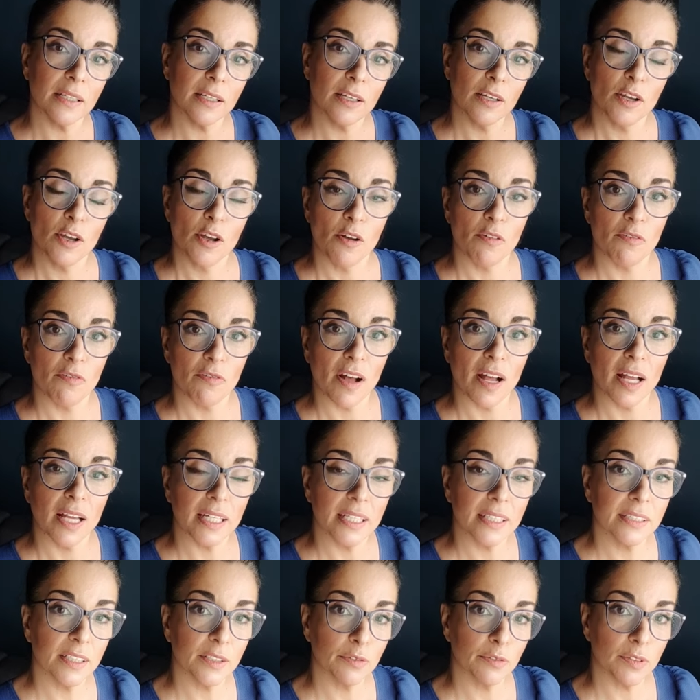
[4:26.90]
This little
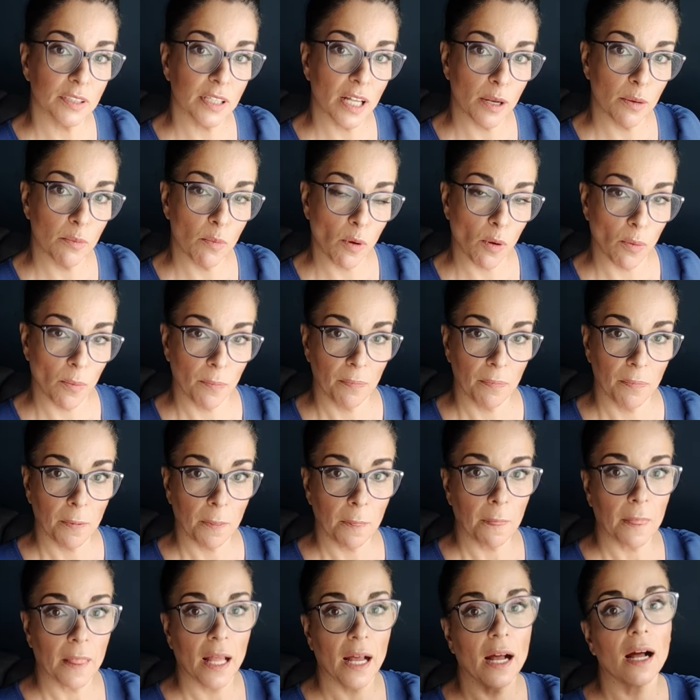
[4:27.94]
padded pillow
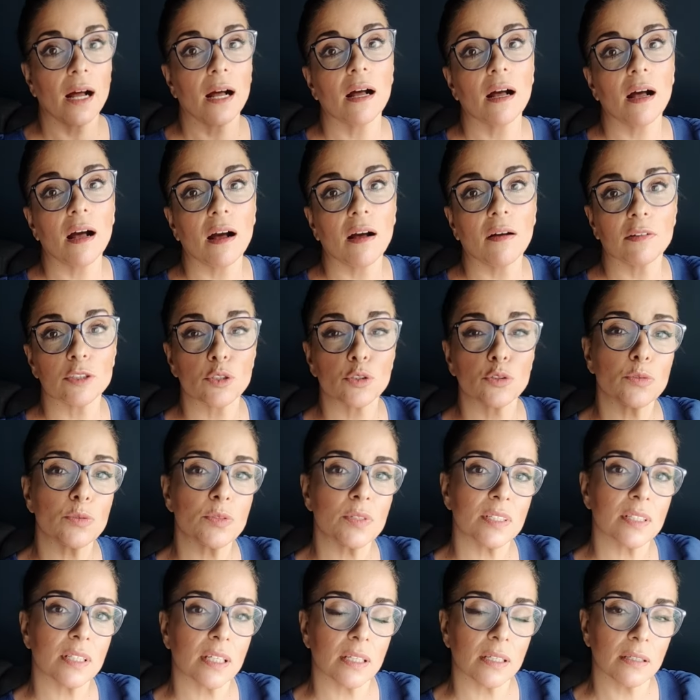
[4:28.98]
will
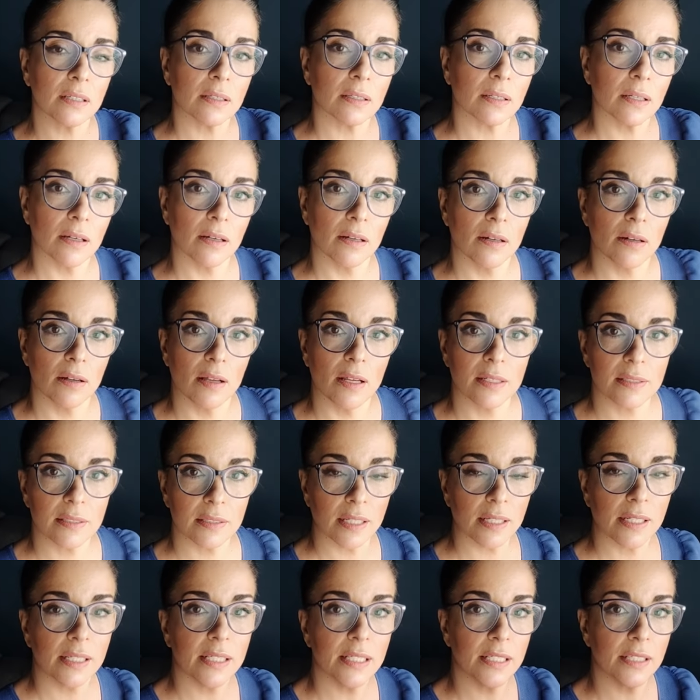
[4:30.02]
help us to adjust
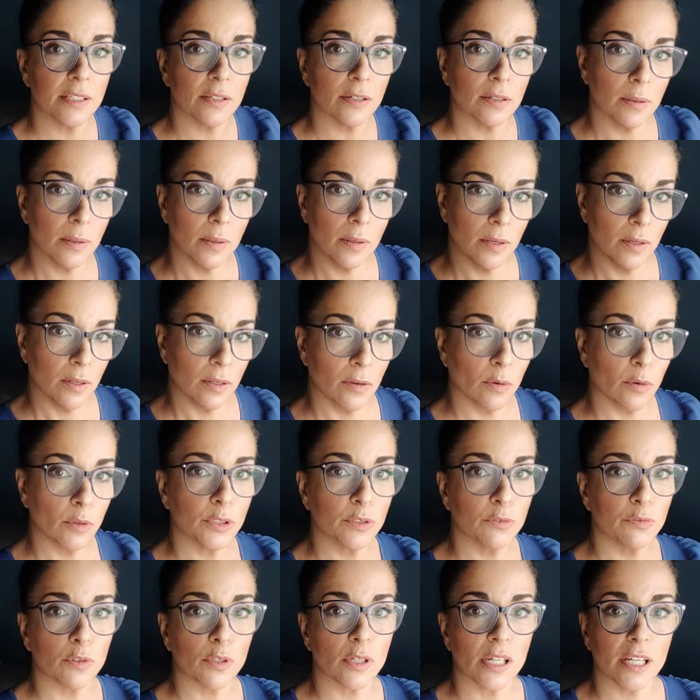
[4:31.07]
this neckline to
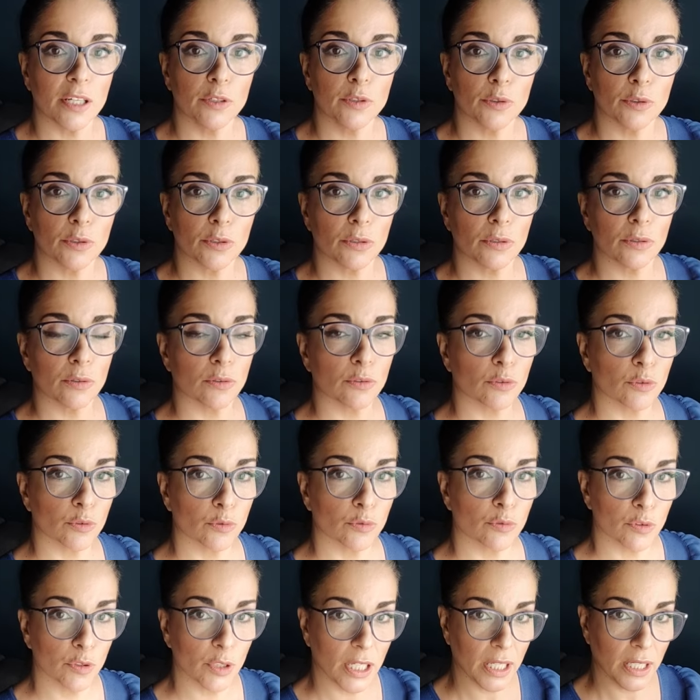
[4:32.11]
a newborn size
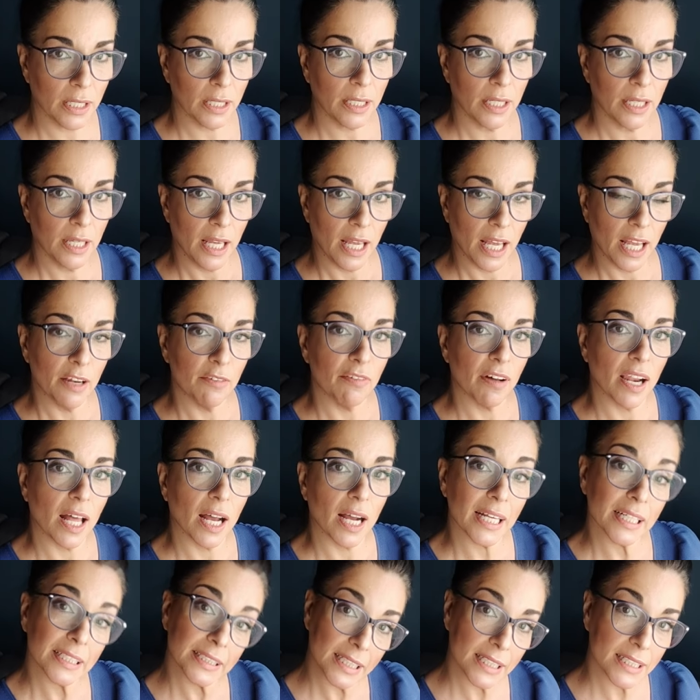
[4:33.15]
and will
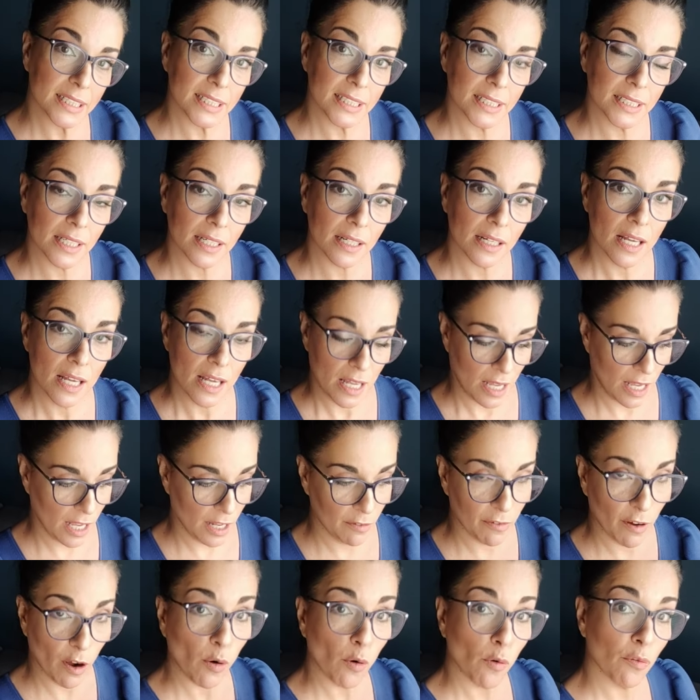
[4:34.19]
create a soft
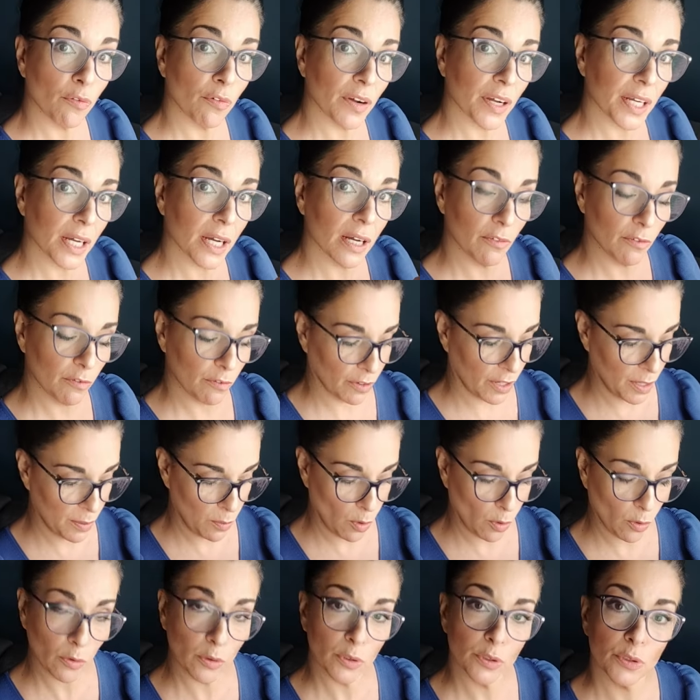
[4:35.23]
quilted edge,
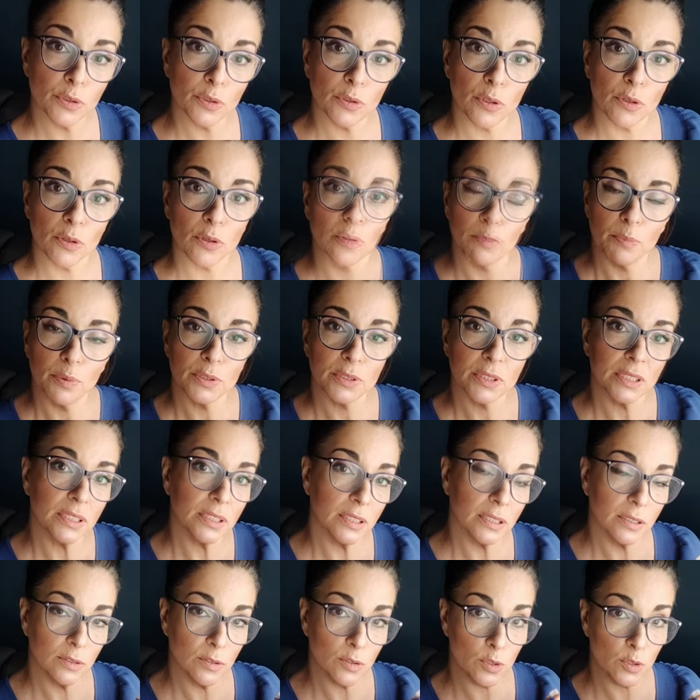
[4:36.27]
reducing
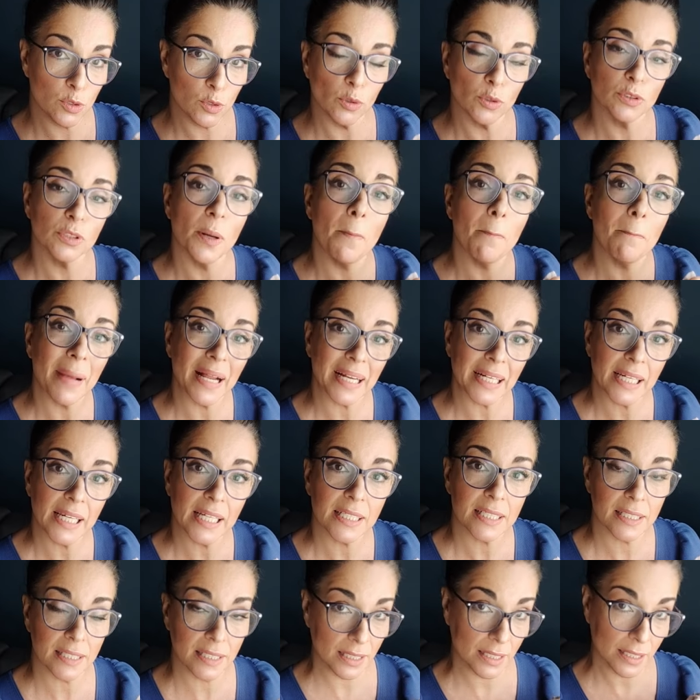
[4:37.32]
the neckline without
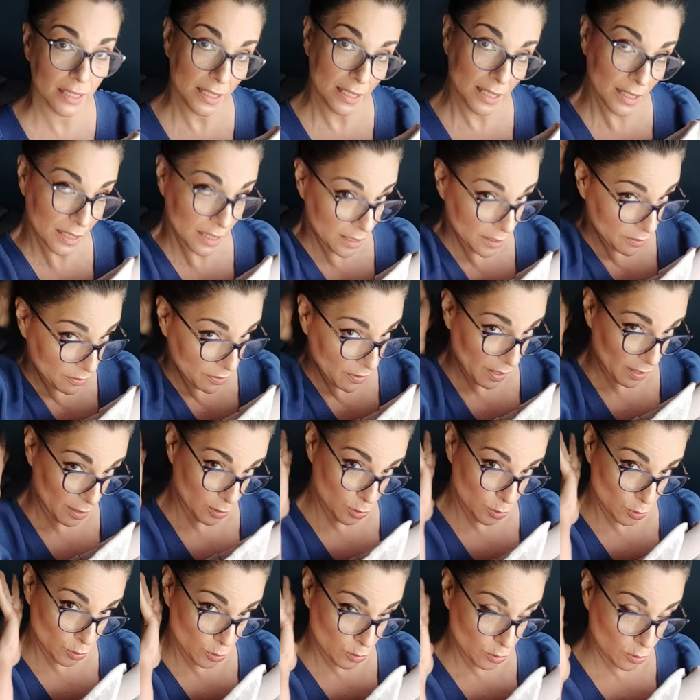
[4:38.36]
creating any
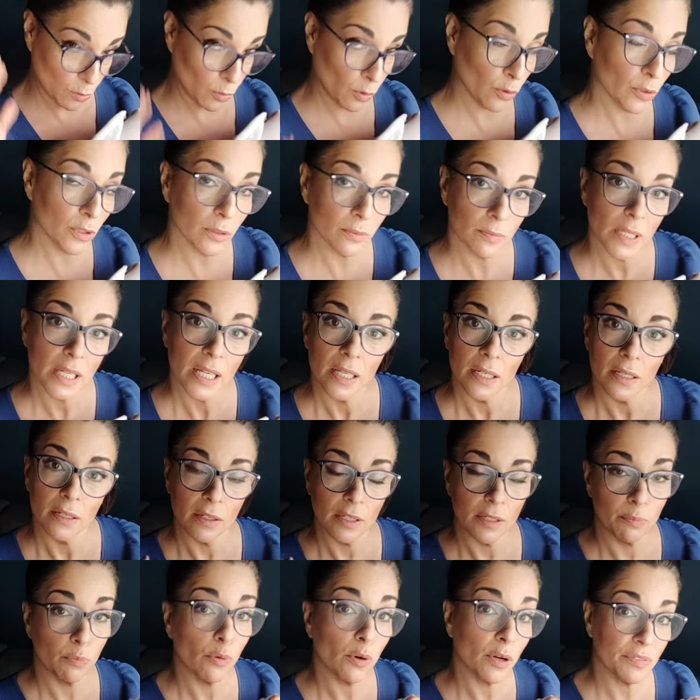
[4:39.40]
pressure on this
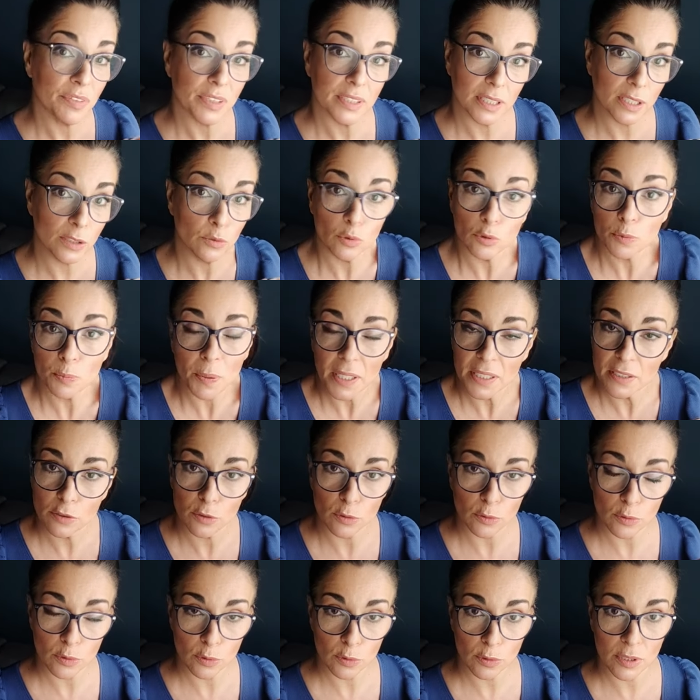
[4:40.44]
very sensitive
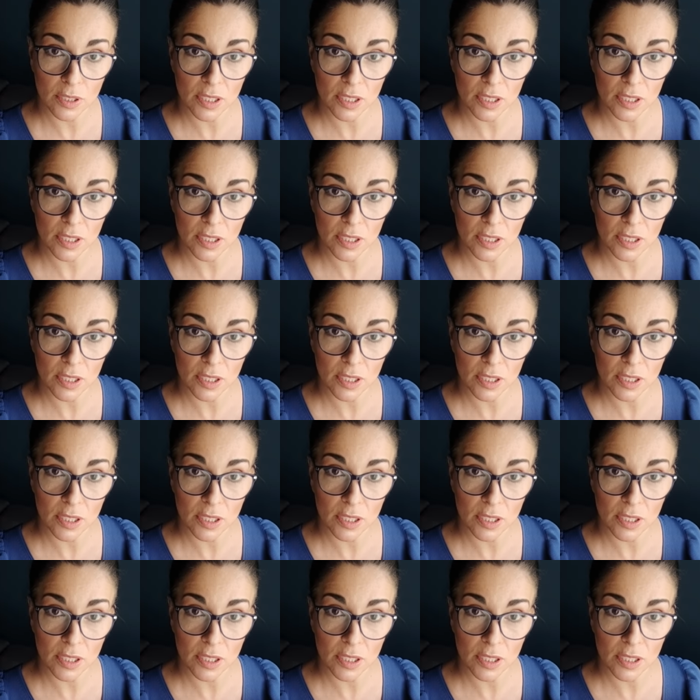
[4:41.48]
area.